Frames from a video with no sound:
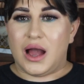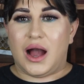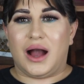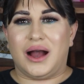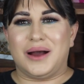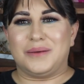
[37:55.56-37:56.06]

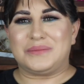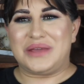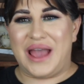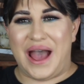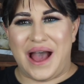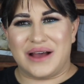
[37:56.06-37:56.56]

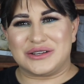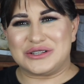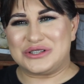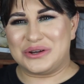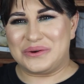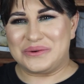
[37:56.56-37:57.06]
Yeah,
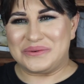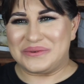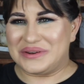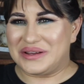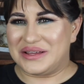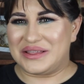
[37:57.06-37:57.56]
so
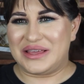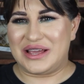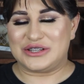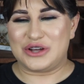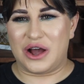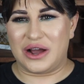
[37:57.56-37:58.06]

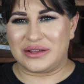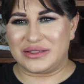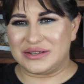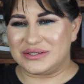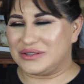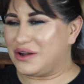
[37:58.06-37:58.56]
they talk
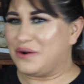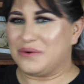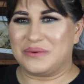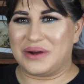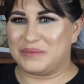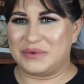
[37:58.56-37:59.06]
this...
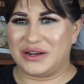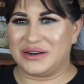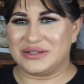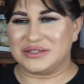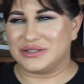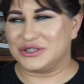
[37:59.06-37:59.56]
Oh, I'm not
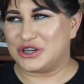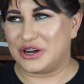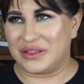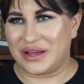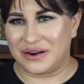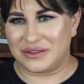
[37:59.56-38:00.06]
going to
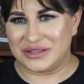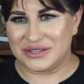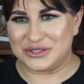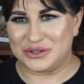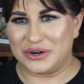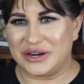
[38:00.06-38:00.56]
share that on
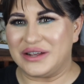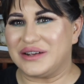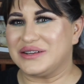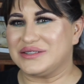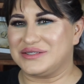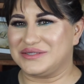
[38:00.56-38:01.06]
this story
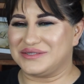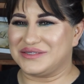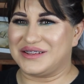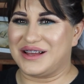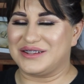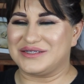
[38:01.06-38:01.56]
because
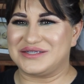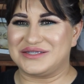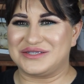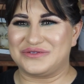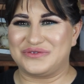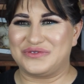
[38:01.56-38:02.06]

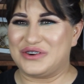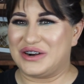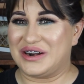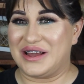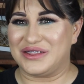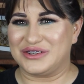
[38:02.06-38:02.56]
that's for
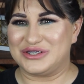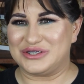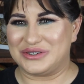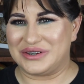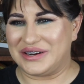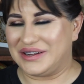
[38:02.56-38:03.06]
another
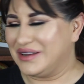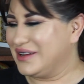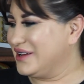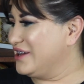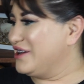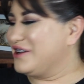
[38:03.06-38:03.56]
story.
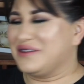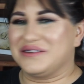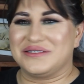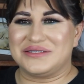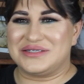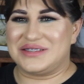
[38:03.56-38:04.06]

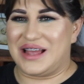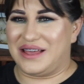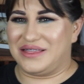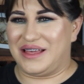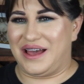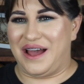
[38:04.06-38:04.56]

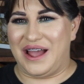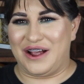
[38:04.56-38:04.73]
Saying that I